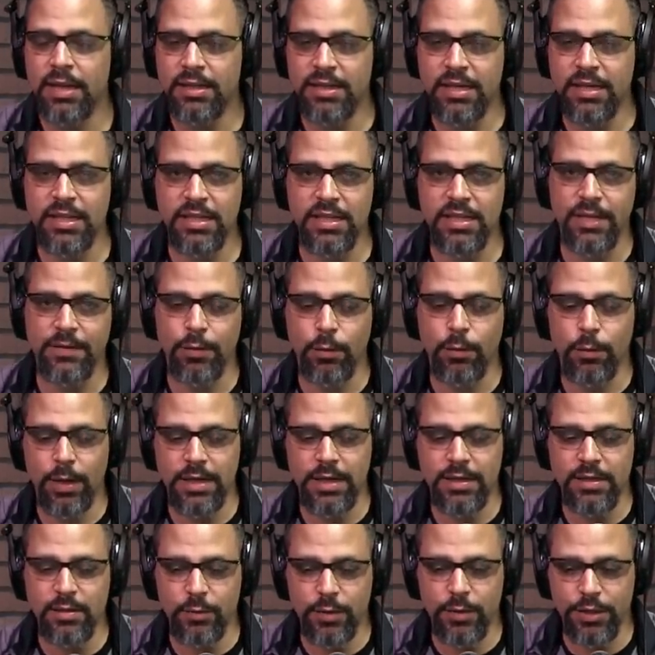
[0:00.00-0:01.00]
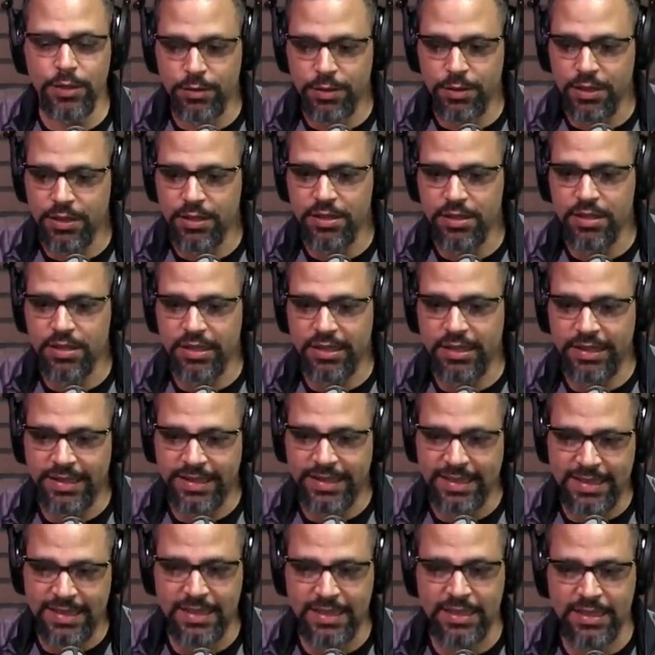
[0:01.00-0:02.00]
tons of different ways in which you can just
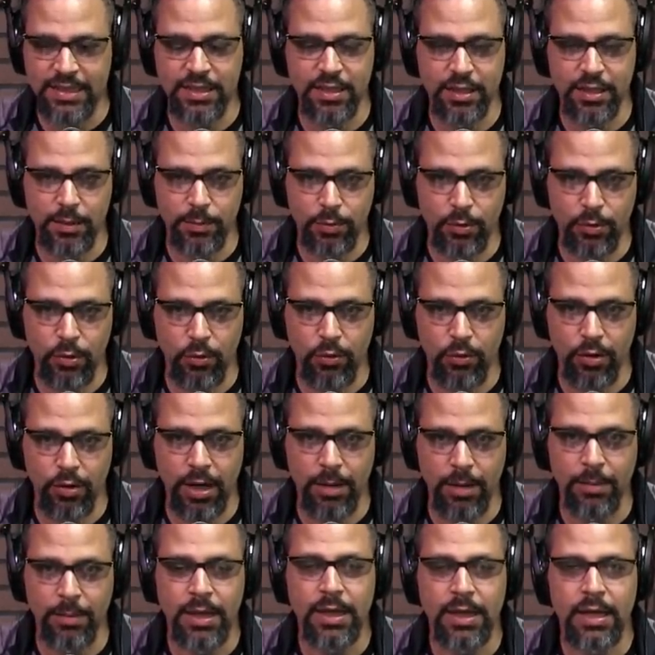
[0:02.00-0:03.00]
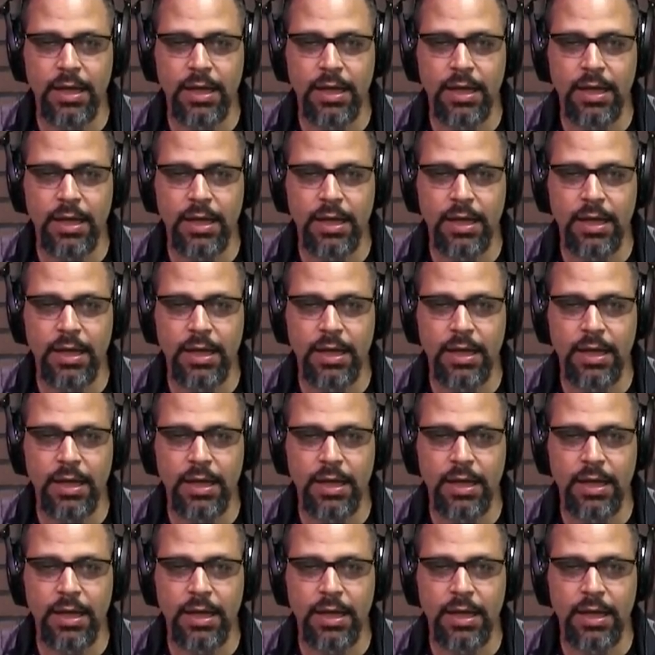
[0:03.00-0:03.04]
listen to the program.